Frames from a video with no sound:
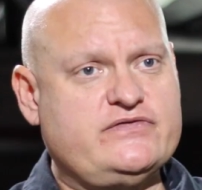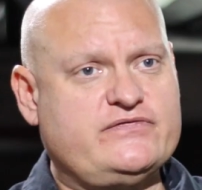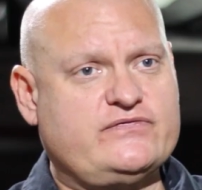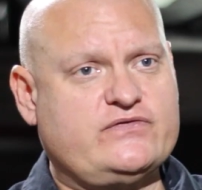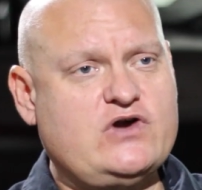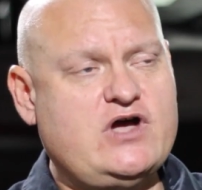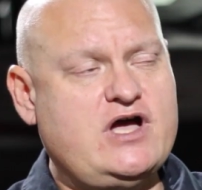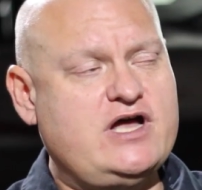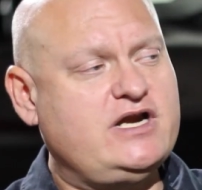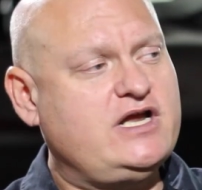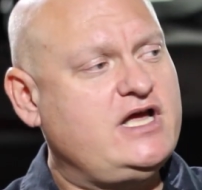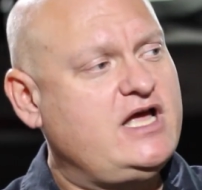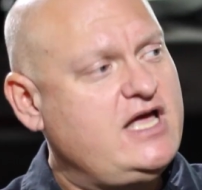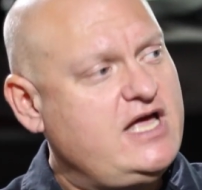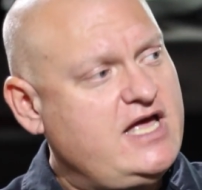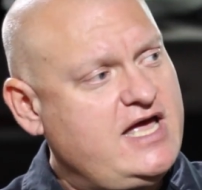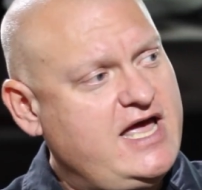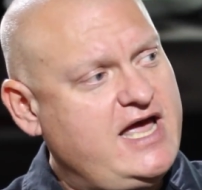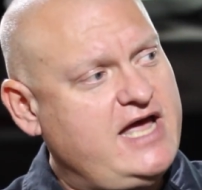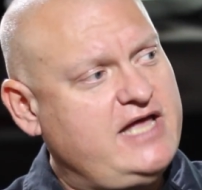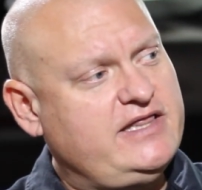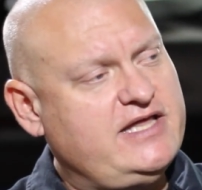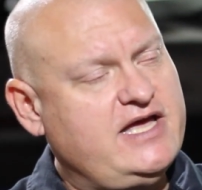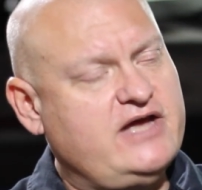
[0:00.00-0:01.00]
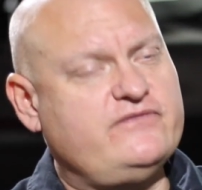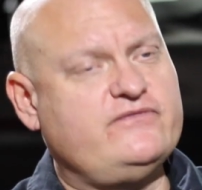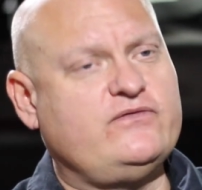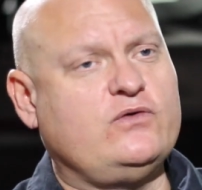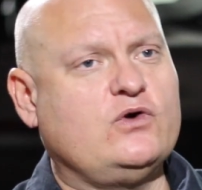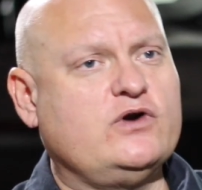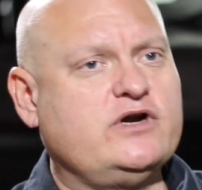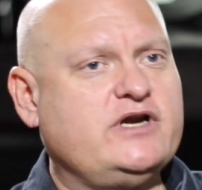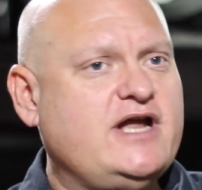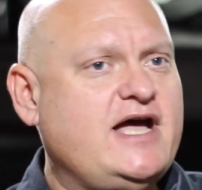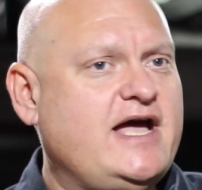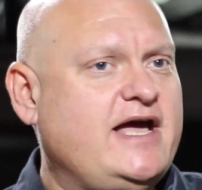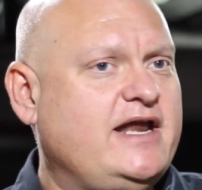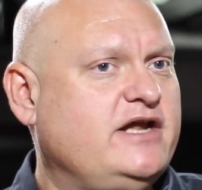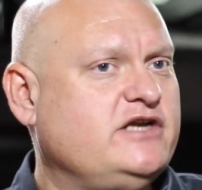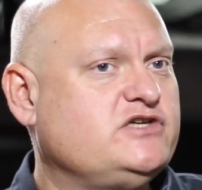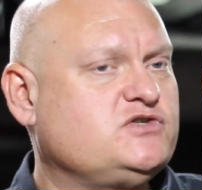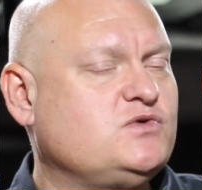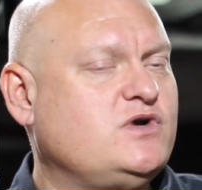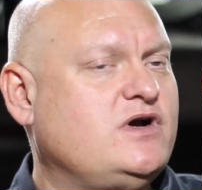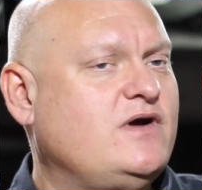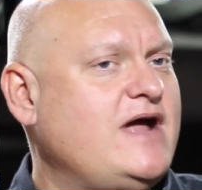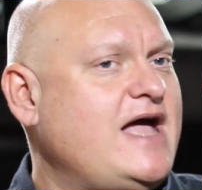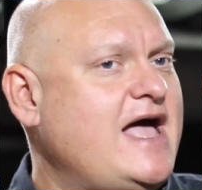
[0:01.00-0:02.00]
the front and that Ford
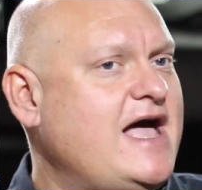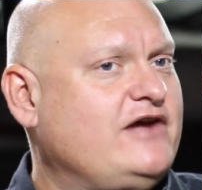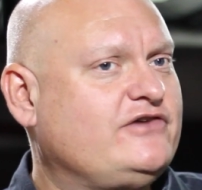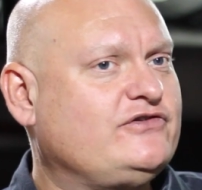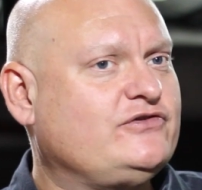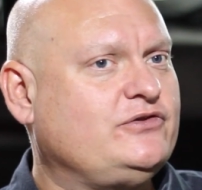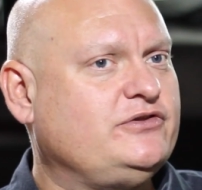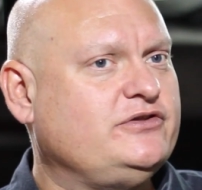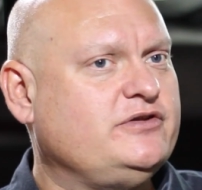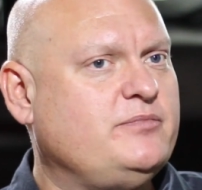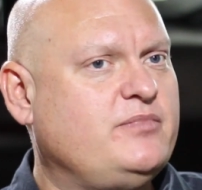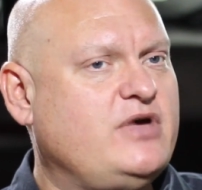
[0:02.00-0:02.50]
9-inch rear axle in the